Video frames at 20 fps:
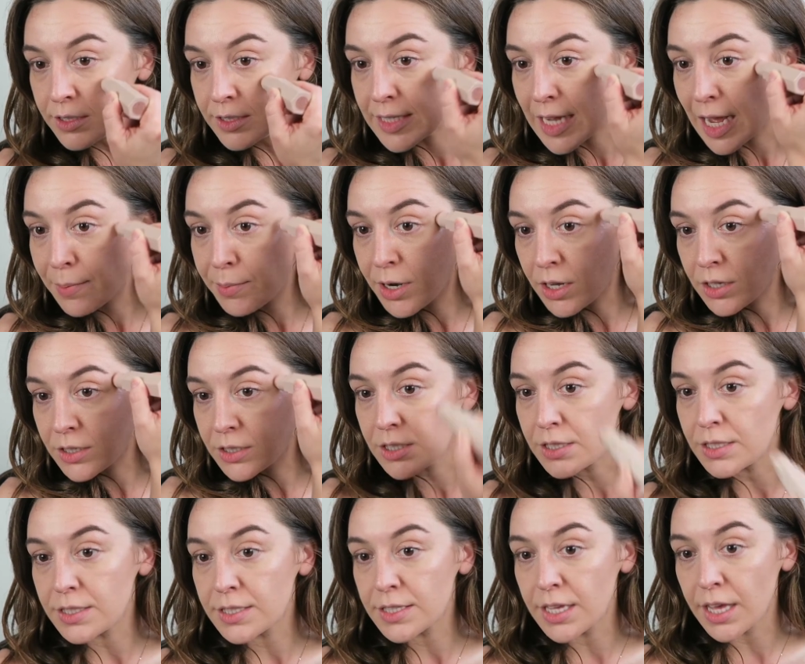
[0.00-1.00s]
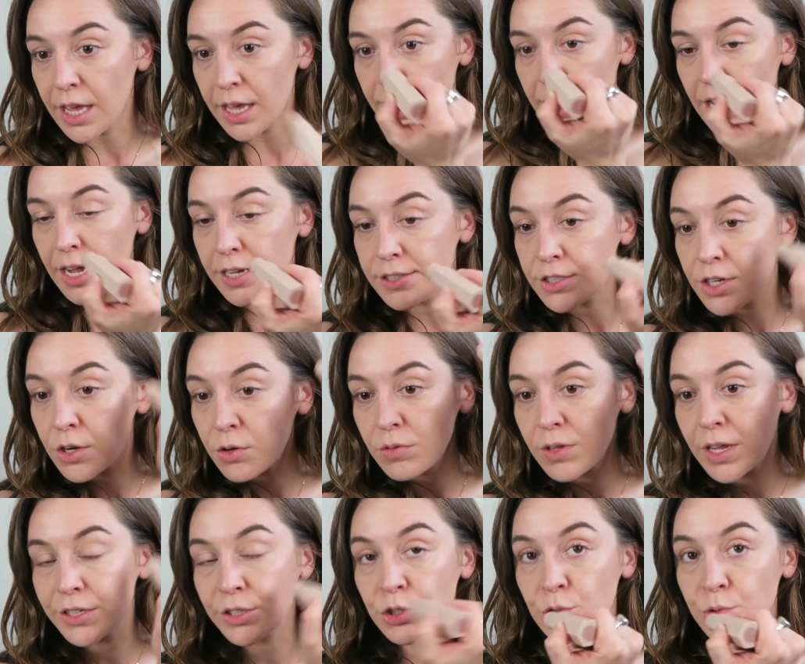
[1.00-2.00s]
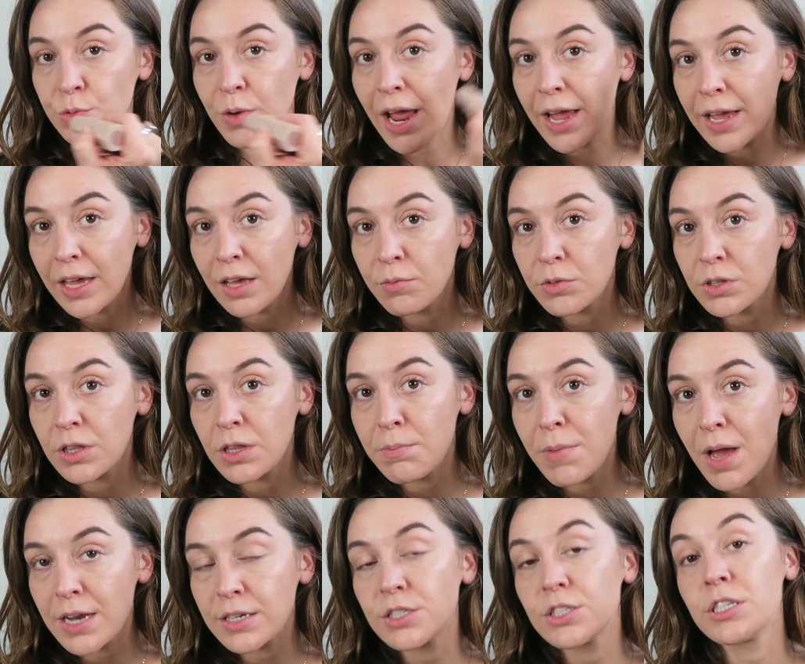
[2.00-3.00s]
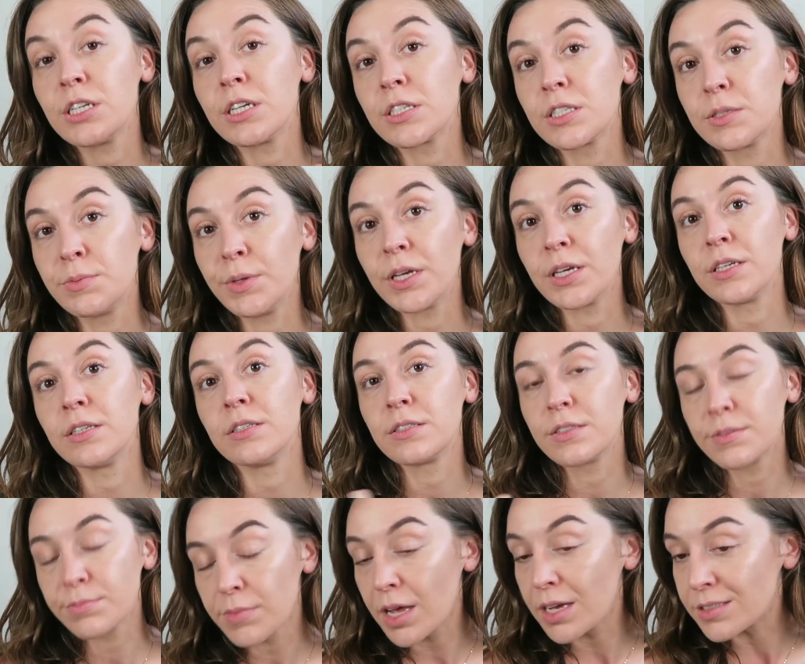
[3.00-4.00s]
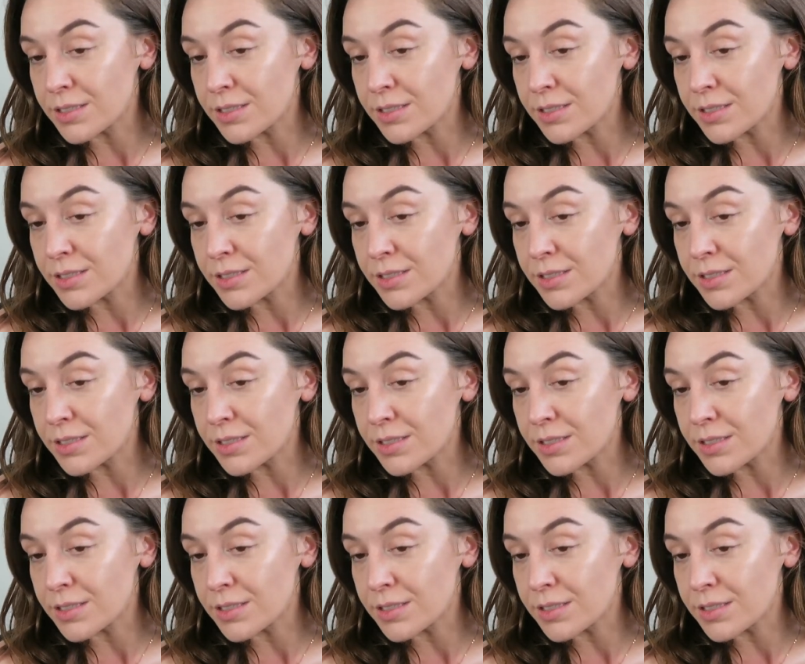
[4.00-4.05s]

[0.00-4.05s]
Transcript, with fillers: dab it onto the skin I don't like dragging with the Match Stix because